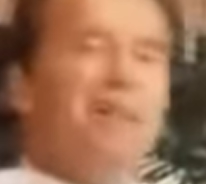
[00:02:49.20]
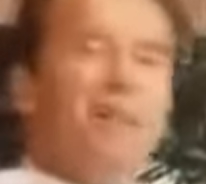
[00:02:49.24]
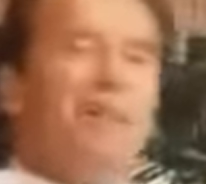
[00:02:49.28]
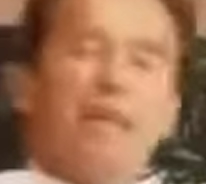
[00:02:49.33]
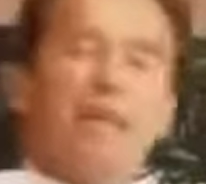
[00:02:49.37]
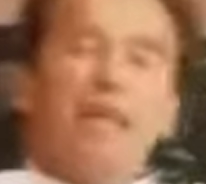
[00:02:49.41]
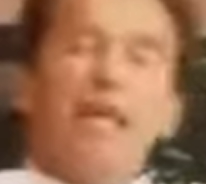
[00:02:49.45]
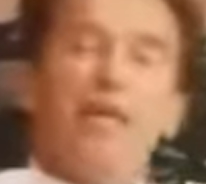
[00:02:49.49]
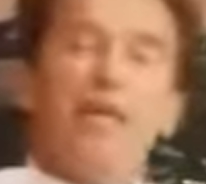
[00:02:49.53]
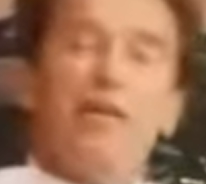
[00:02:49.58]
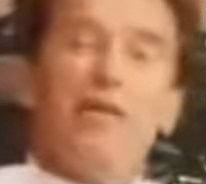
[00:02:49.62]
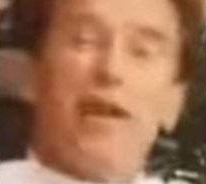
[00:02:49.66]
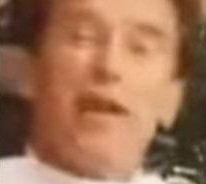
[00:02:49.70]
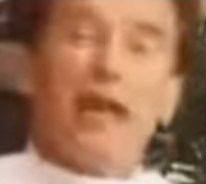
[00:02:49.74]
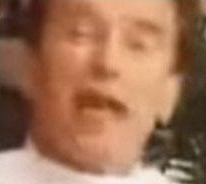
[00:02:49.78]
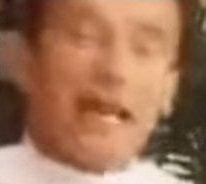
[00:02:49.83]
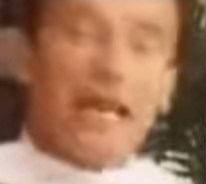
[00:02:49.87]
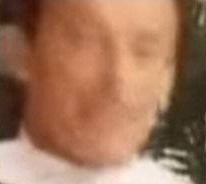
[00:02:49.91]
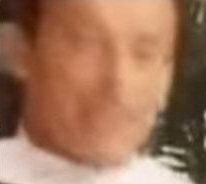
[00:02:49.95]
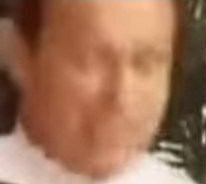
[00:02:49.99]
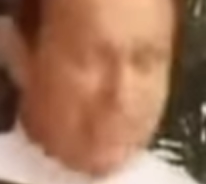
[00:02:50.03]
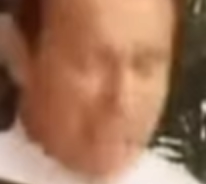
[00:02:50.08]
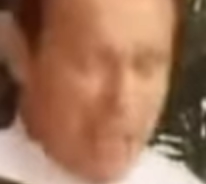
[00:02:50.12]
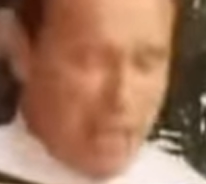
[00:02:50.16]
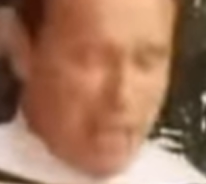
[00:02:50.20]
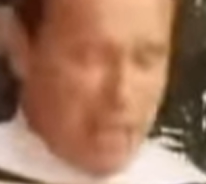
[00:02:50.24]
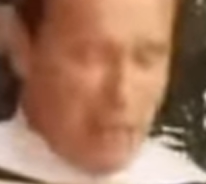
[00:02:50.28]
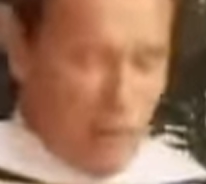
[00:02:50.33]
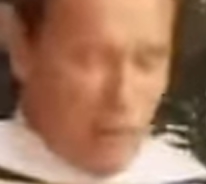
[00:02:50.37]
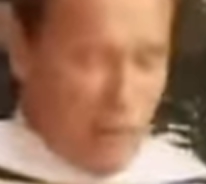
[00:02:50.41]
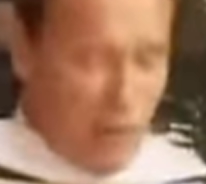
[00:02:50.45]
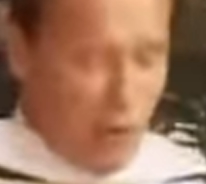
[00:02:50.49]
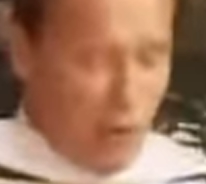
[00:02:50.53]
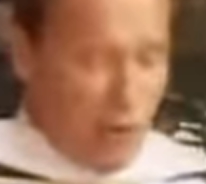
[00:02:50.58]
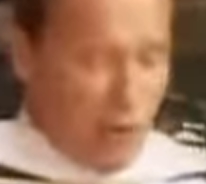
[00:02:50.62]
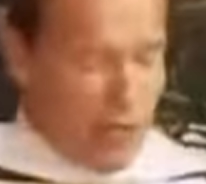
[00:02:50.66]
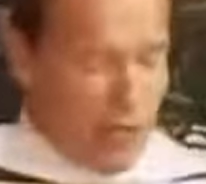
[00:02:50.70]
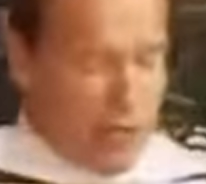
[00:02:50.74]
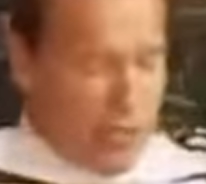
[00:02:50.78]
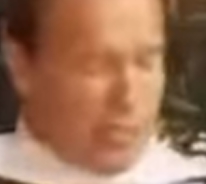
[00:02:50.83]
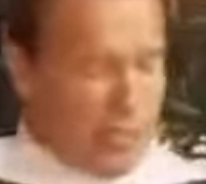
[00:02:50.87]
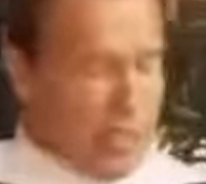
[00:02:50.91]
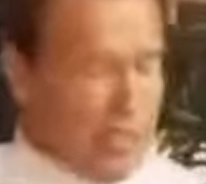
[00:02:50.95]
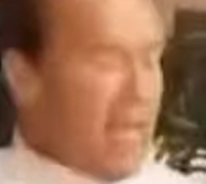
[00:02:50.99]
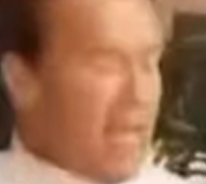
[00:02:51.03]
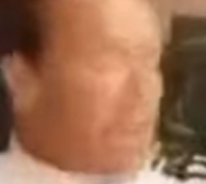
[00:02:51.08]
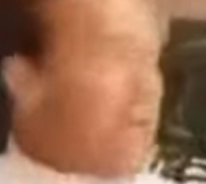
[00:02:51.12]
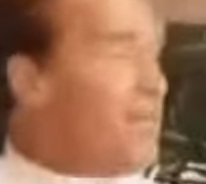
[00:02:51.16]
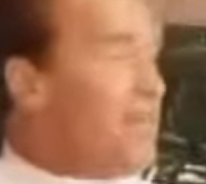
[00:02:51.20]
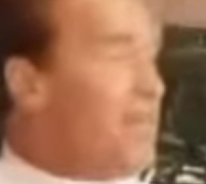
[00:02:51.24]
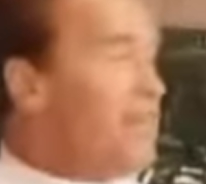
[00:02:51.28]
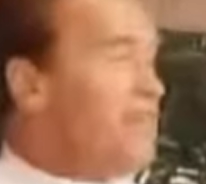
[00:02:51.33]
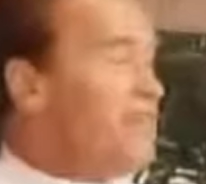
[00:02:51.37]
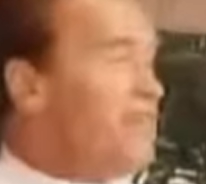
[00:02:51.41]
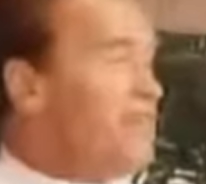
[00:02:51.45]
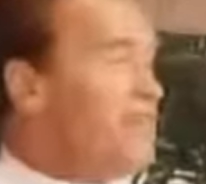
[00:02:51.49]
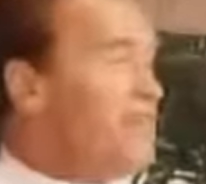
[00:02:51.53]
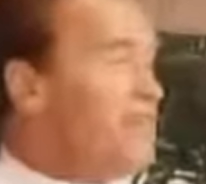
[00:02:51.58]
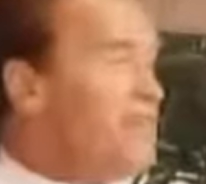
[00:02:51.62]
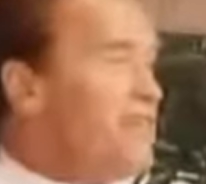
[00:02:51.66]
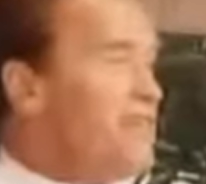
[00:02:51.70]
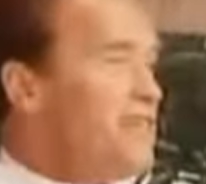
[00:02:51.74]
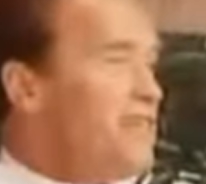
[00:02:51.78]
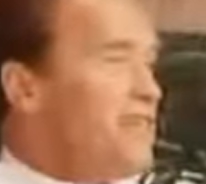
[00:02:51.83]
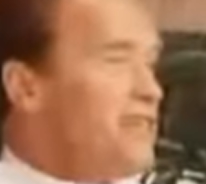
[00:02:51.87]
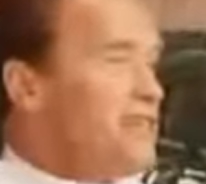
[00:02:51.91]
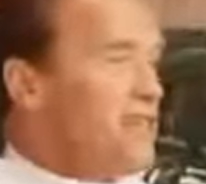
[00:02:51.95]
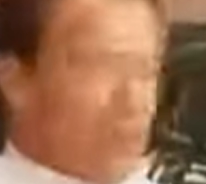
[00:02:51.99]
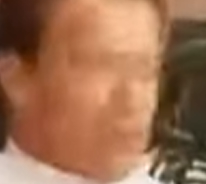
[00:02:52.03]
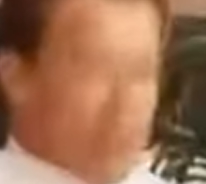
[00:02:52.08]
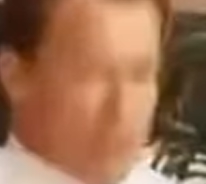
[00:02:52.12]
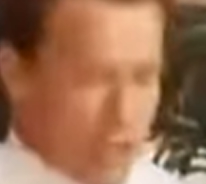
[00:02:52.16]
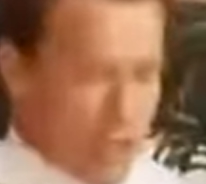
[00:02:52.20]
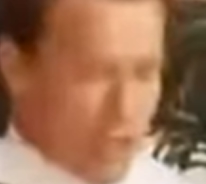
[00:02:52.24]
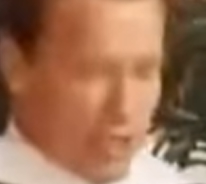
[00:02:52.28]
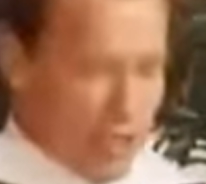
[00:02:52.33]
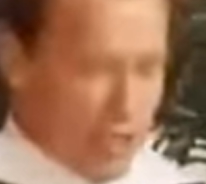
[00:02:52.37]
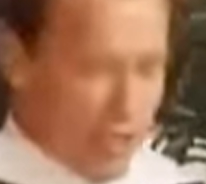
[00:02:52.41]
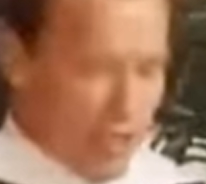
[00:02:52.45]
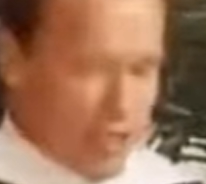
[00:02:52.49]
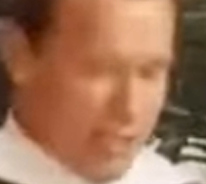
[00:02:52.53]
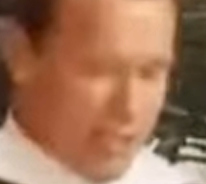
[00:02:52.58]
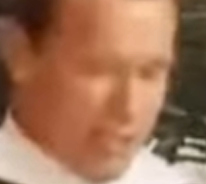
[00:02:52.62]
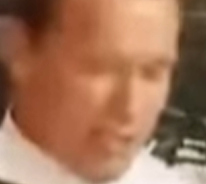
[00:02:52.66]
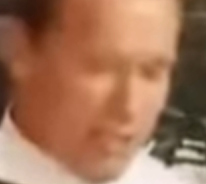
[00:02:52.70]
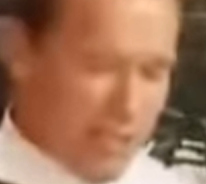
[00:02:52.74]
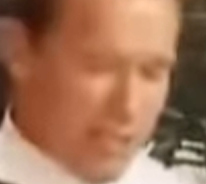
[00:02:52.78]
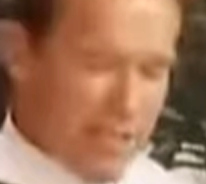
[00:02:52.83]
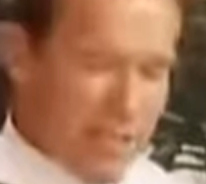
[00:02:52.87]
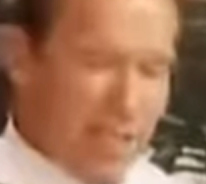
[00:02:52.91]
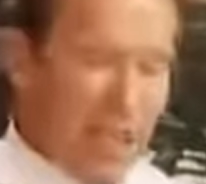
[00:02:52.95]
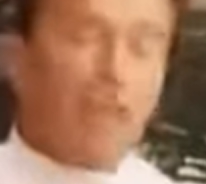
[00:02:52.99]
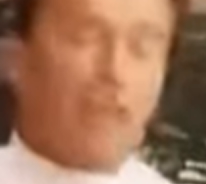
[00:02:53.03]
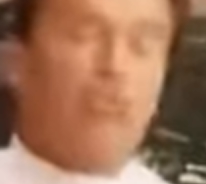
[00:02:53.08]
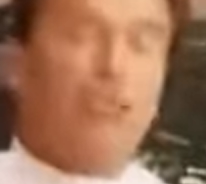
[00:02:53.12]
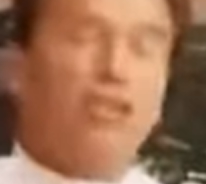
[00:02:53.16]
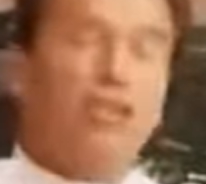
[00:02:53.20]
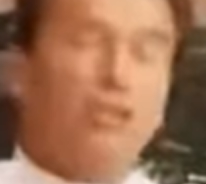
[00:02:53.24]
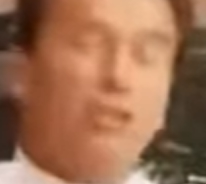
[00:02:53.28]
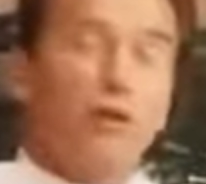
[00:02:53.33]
But anyway, I stand before you today not just as Dr.